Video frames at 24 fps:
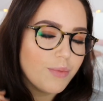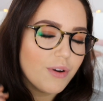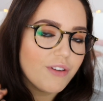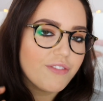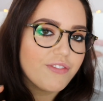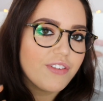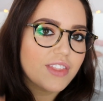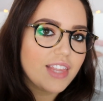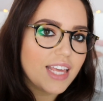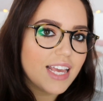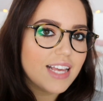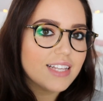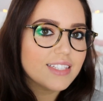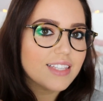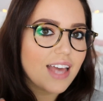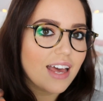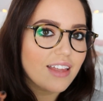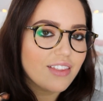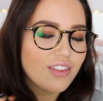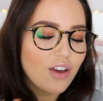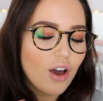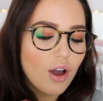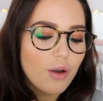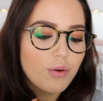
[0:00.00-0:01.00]
But for these,
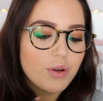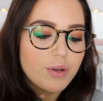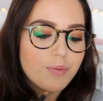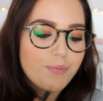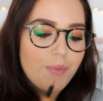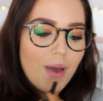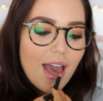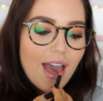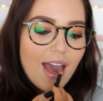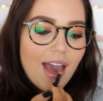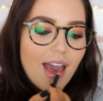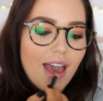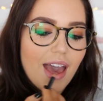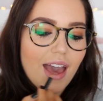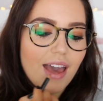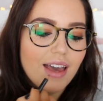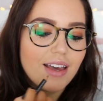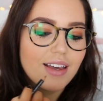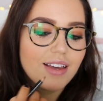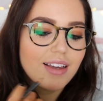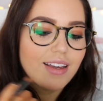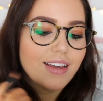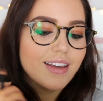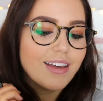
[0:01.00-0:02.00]
I thought I would pair
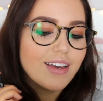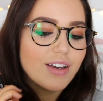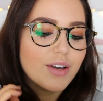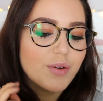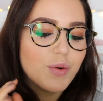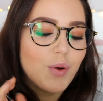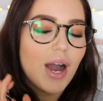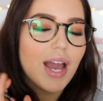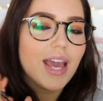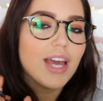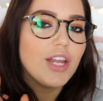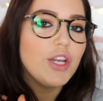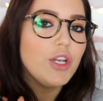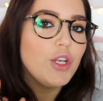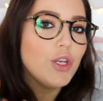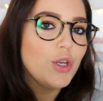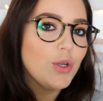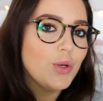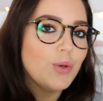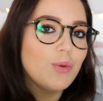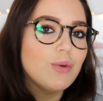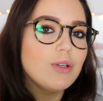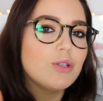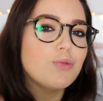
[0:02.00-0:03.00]
quite a
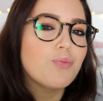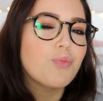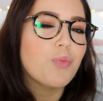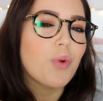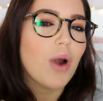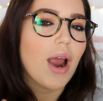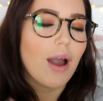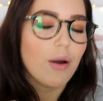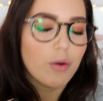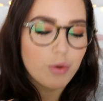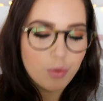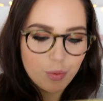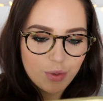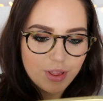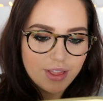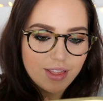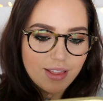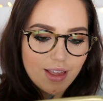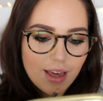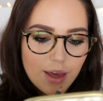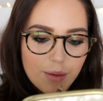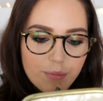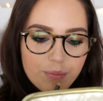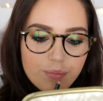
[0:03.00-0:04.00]
nude brown with
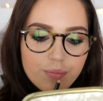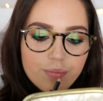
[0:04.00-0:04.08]
them.